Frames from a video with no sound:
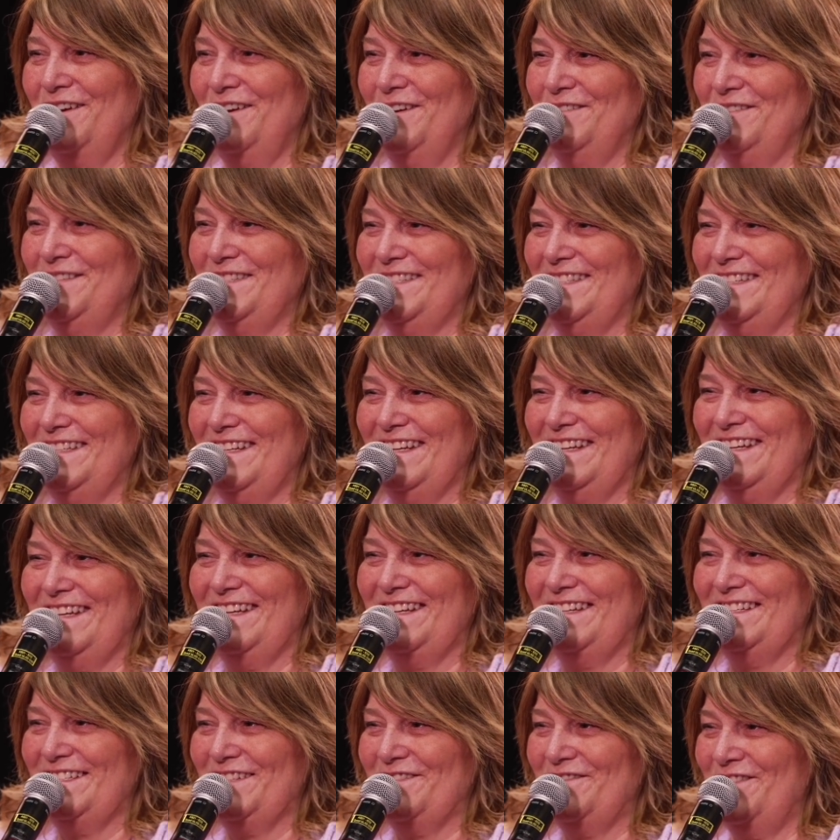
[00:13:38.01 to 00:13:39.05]
You
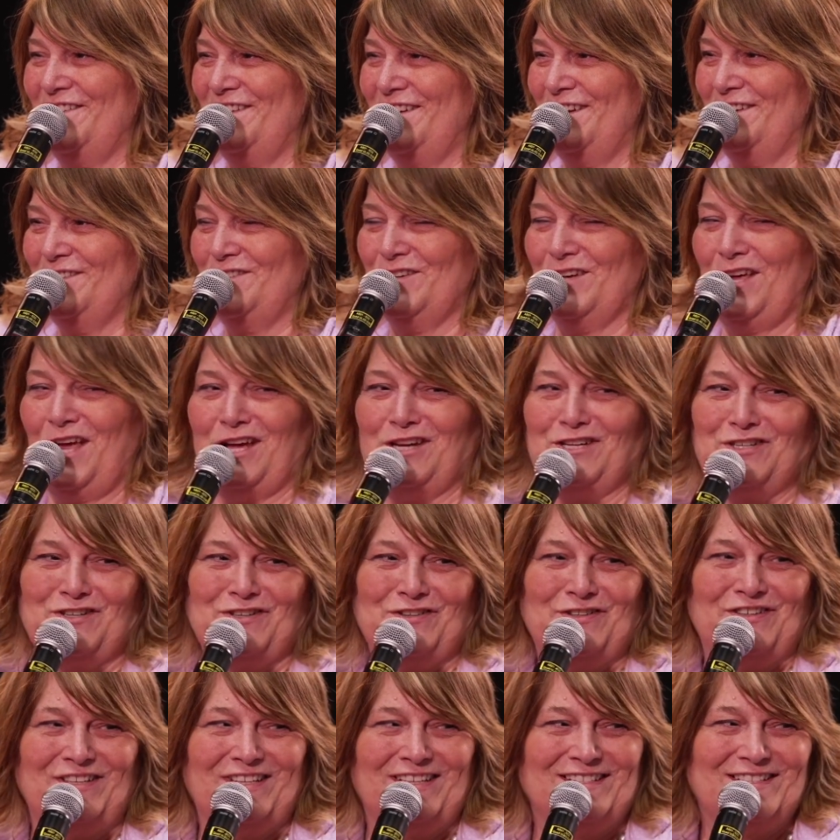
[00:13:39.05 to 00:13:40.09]
see different
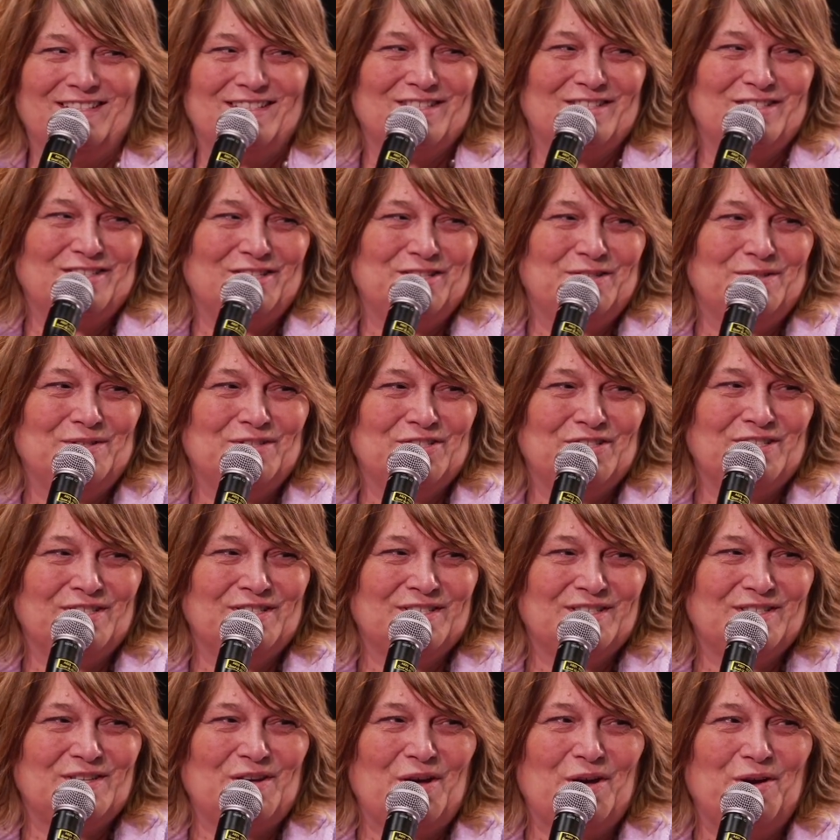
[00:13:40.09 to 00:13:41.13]
educational
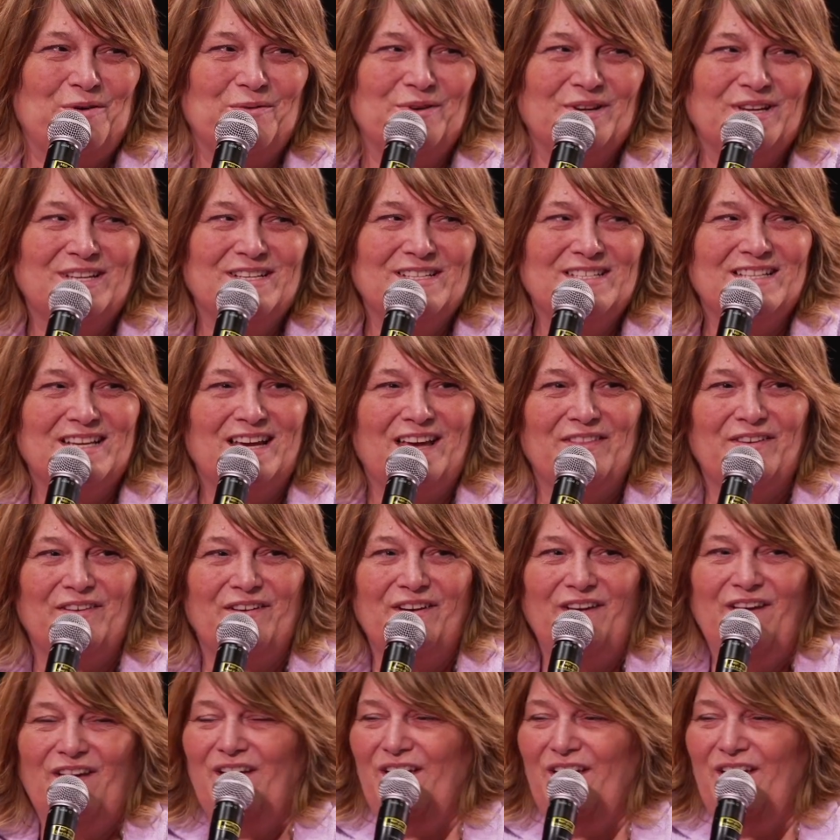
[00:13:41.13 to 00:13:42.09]
institutions all working together,